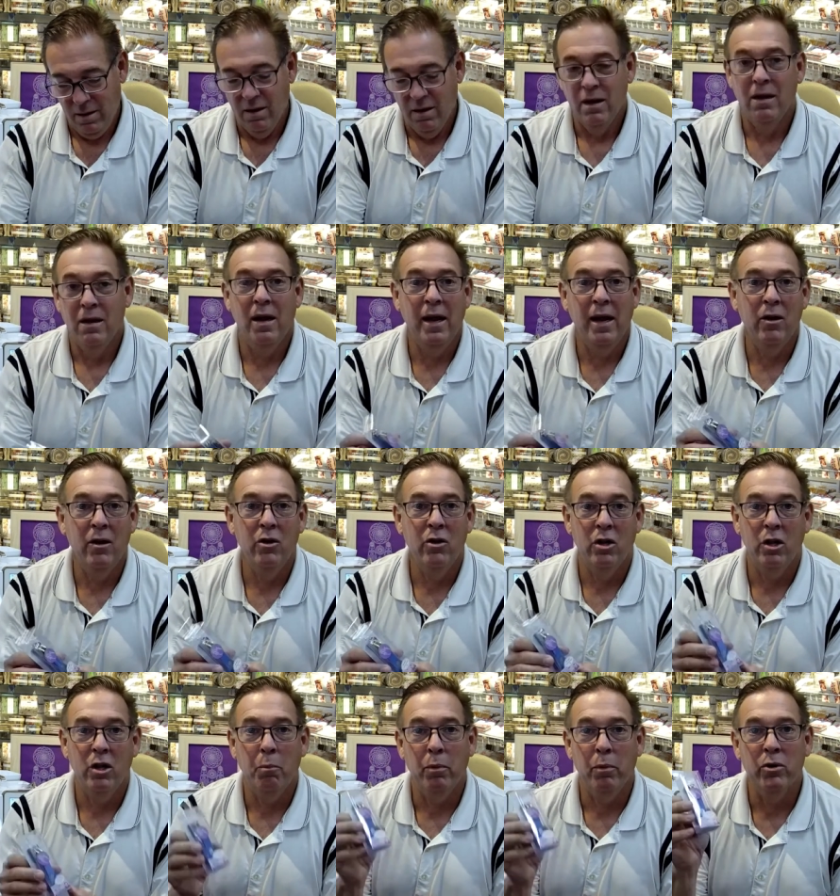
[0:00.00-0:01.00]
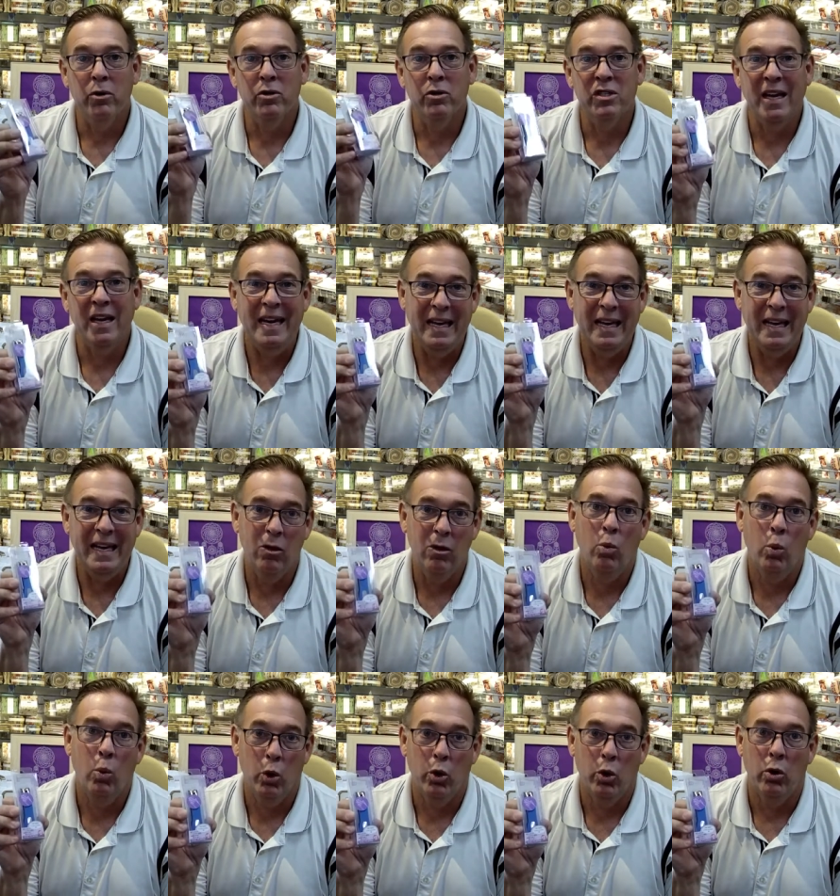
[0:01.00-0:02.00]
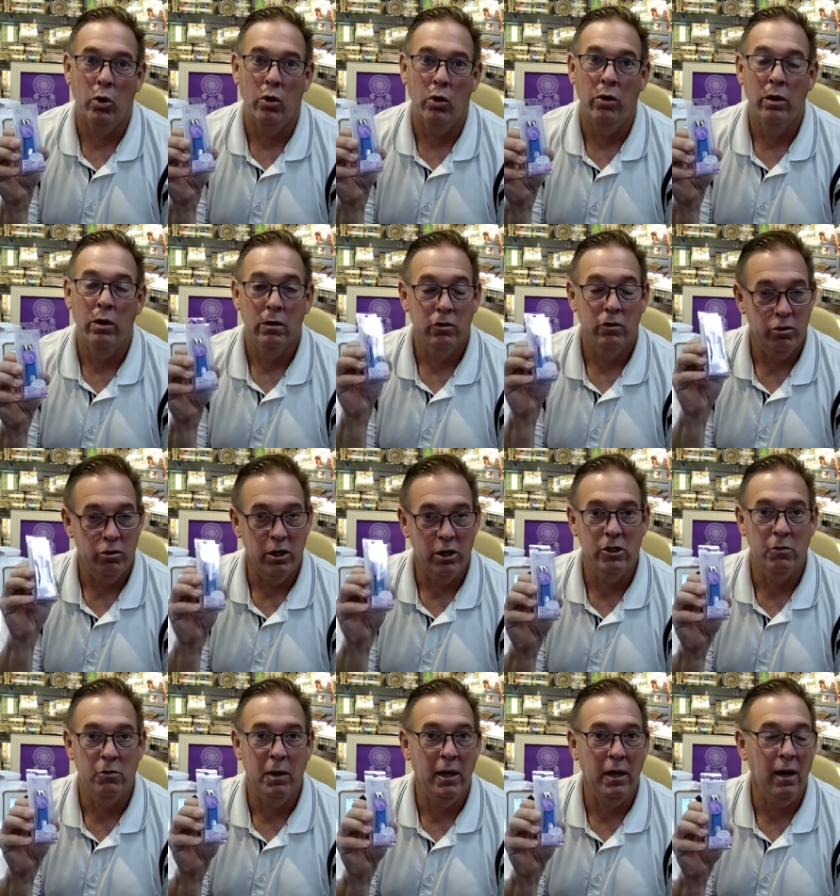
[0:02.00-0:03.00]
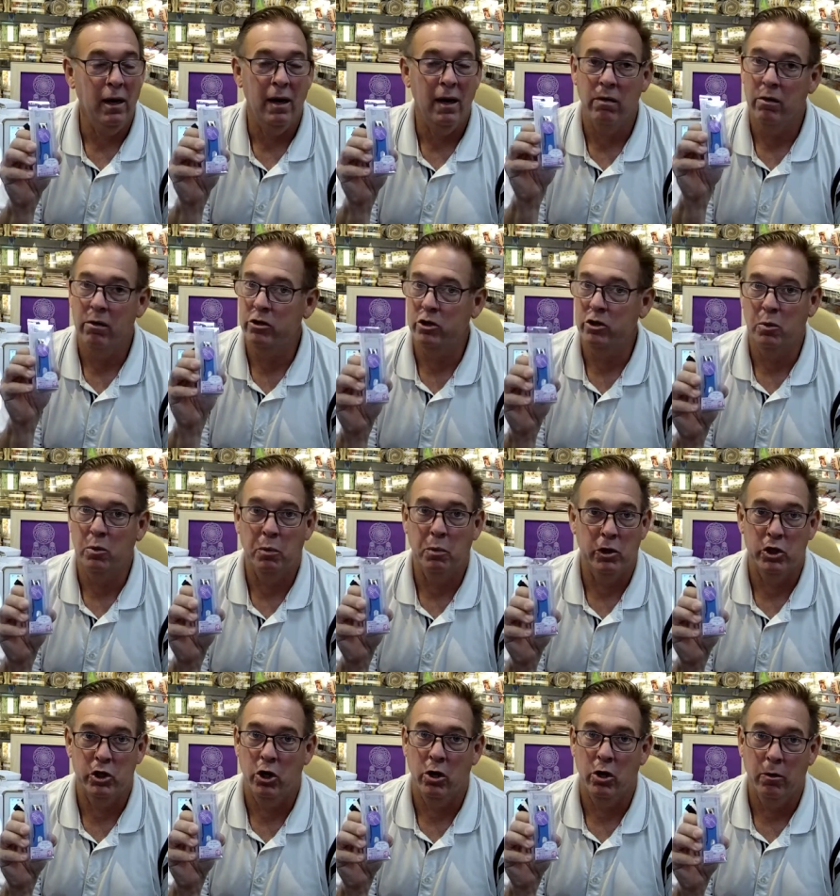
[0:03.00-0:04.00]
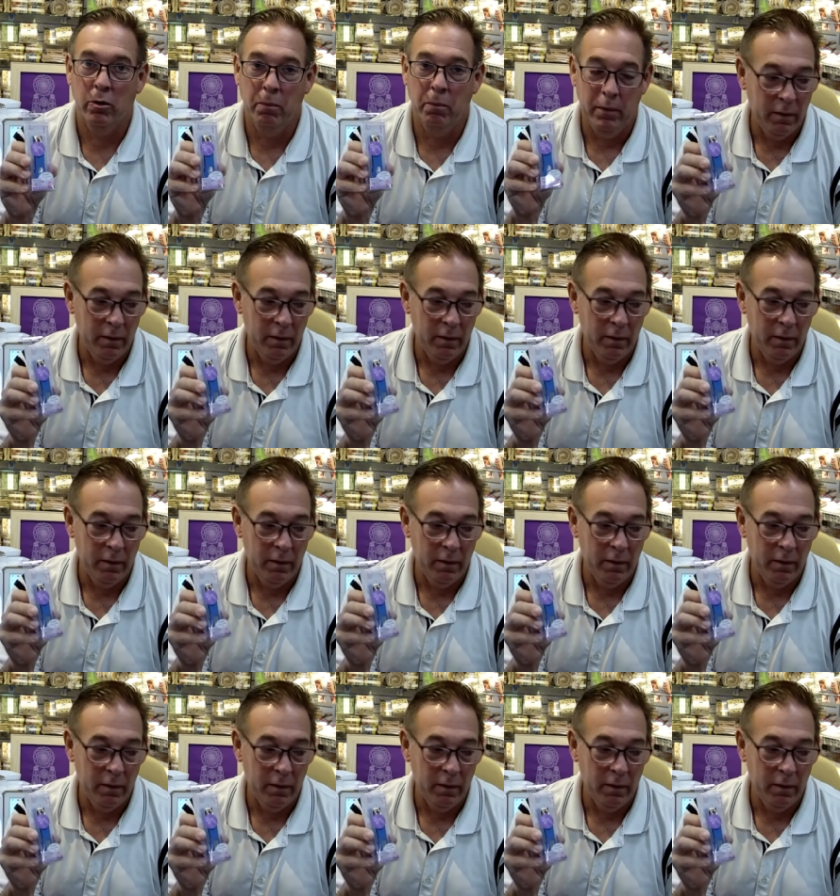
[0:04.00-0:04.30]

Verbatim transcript: nail clippers in the world. Trust me, and they're super sharp.